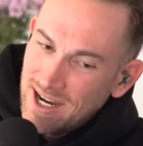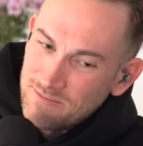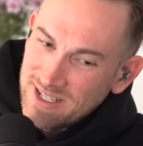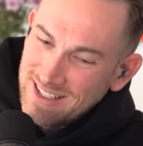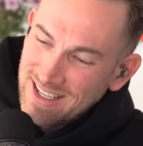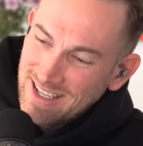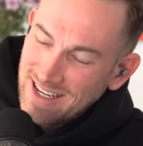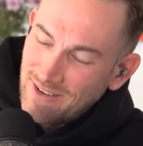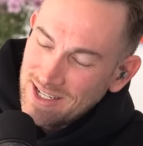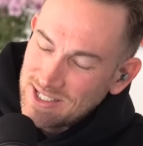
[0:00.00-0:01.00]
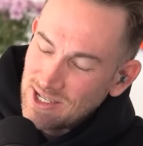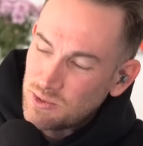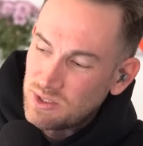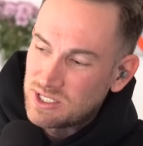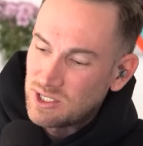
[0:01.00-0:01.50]
But anyway, Stokes
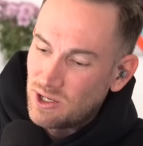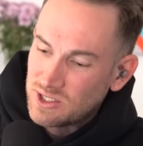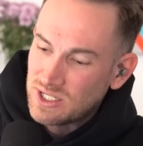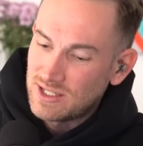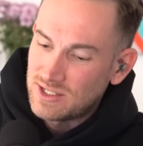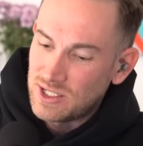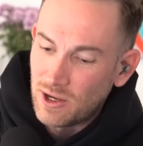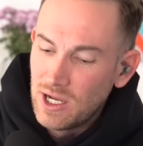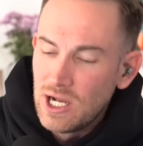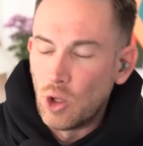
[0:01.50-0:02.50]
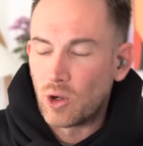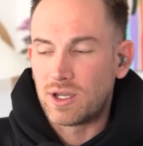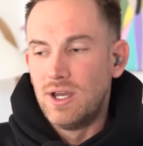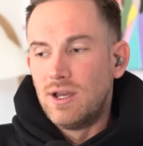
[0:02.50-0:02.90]
wins the toss, and you know, look,